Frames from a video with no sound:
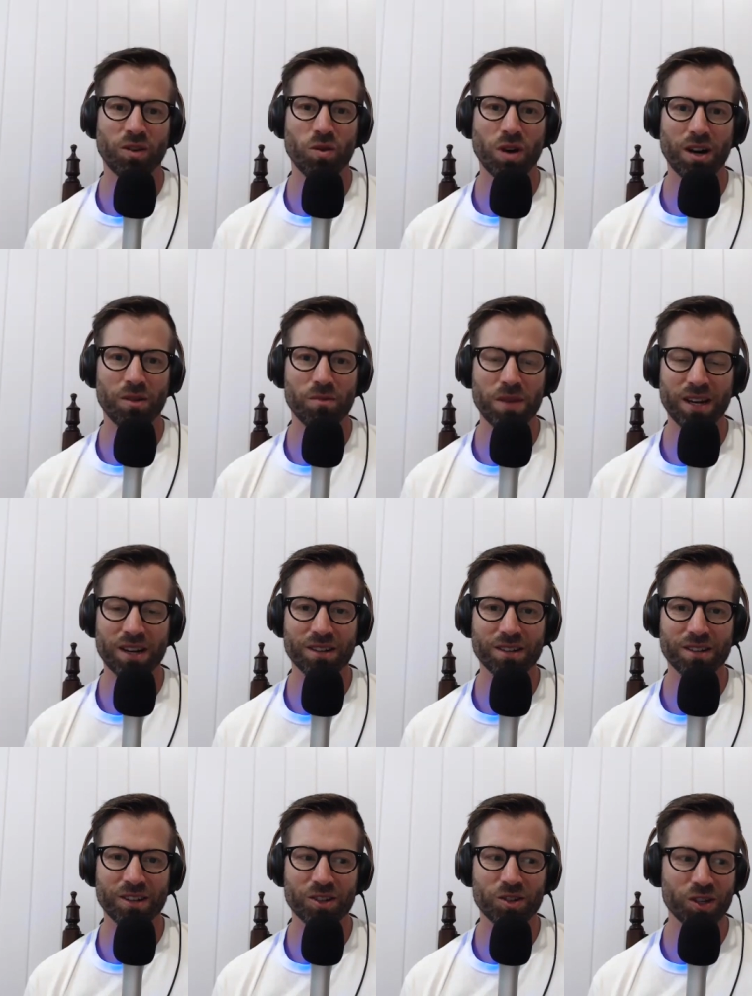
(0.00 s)
Wow, man, I
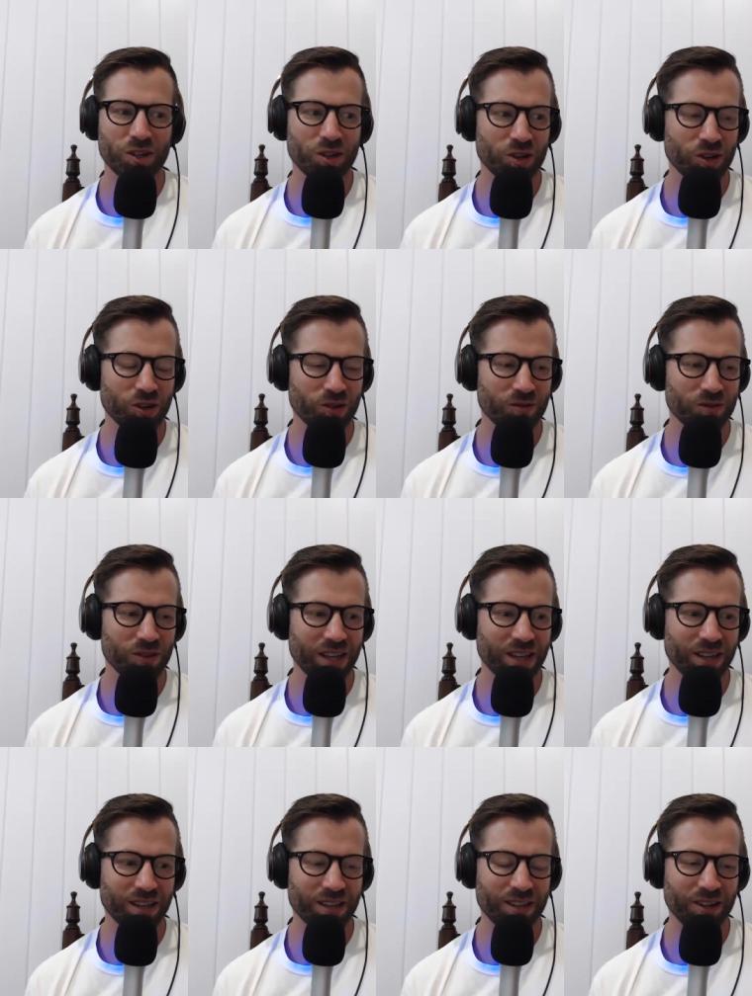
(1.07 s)
literally couldn't have,
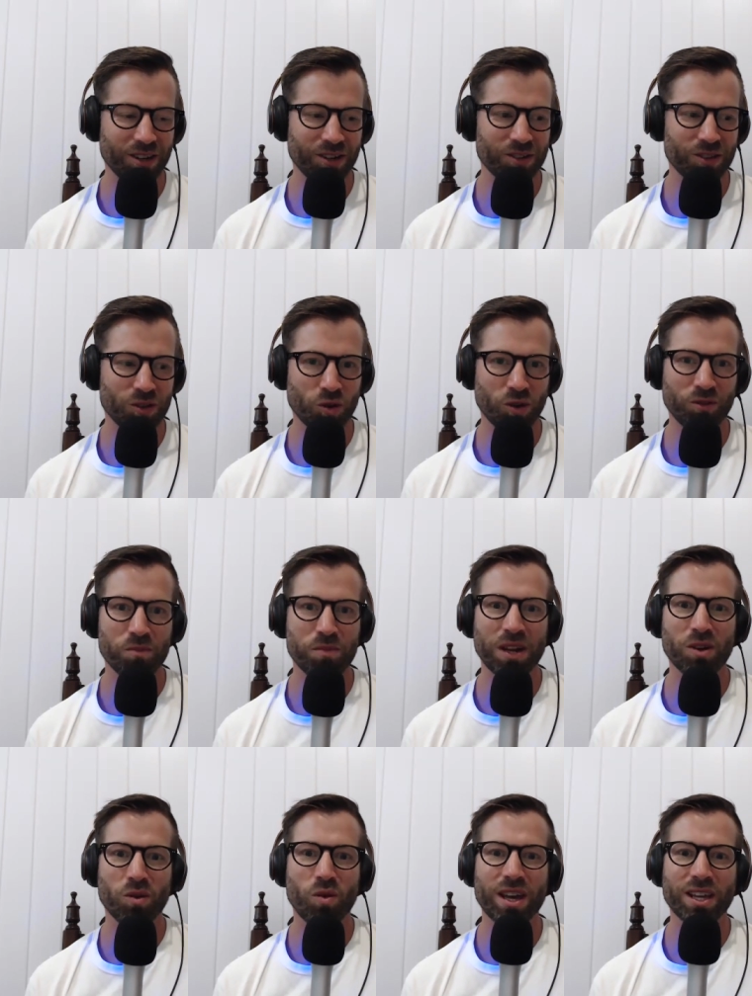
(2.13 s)
uh, you know, thought of a
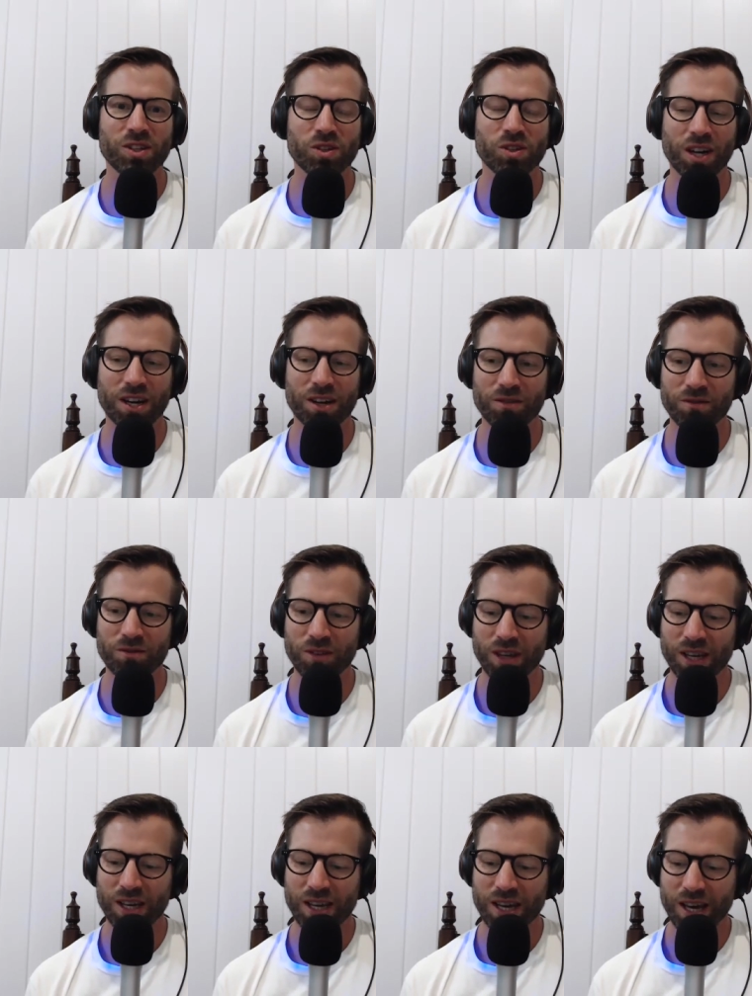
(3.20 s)
better way to kind of,
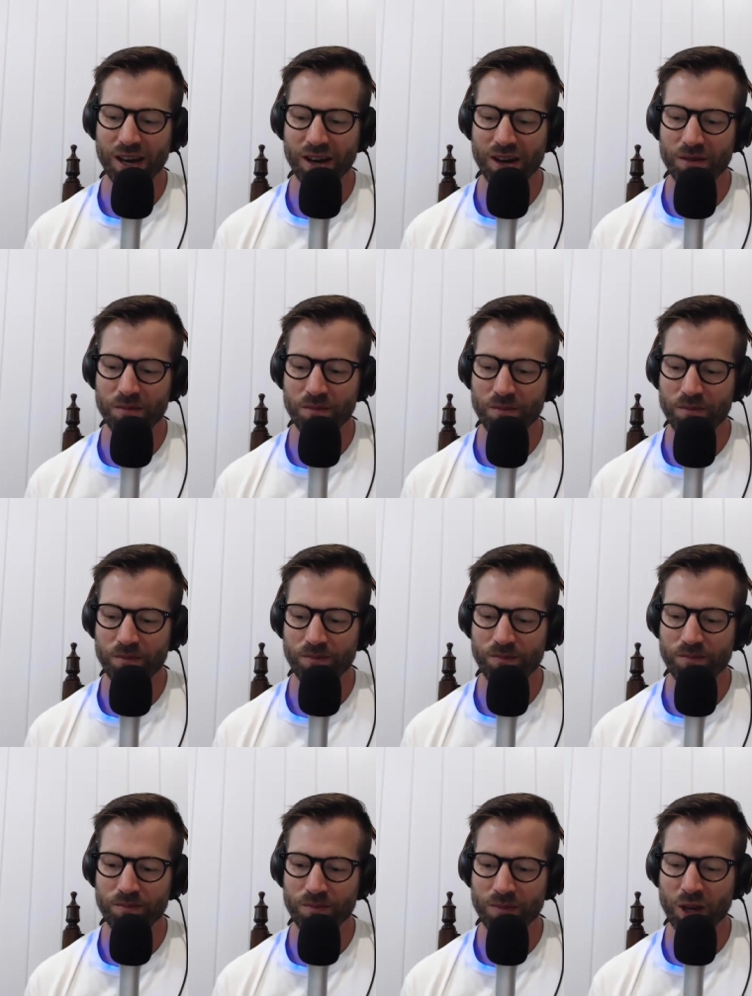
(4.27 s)
um,
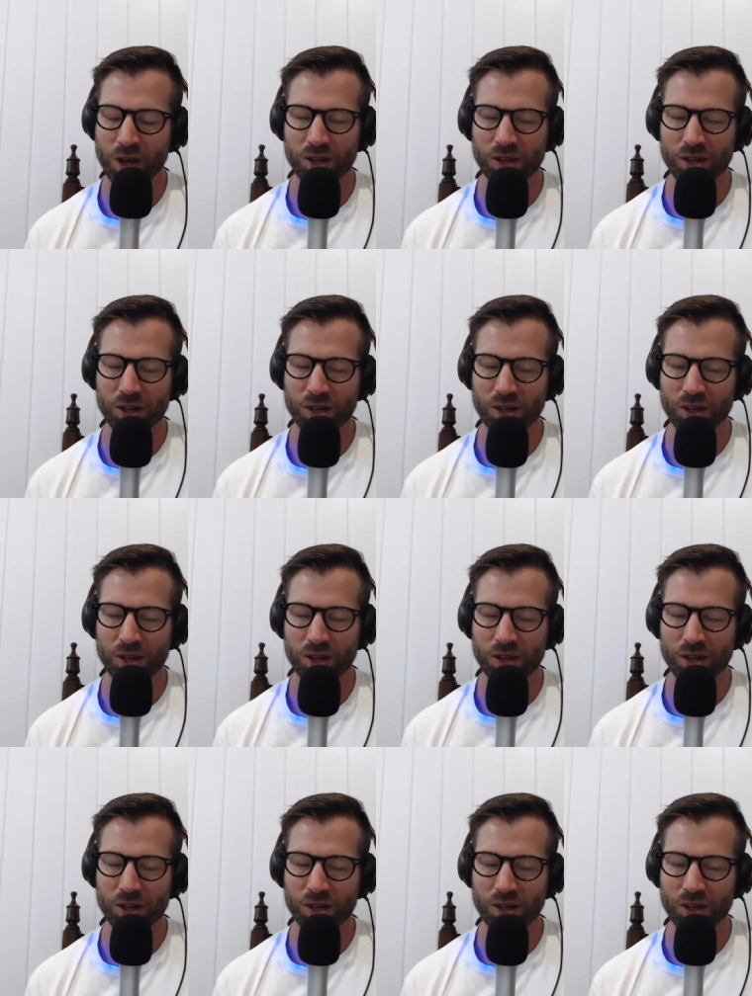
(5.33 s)
yeah,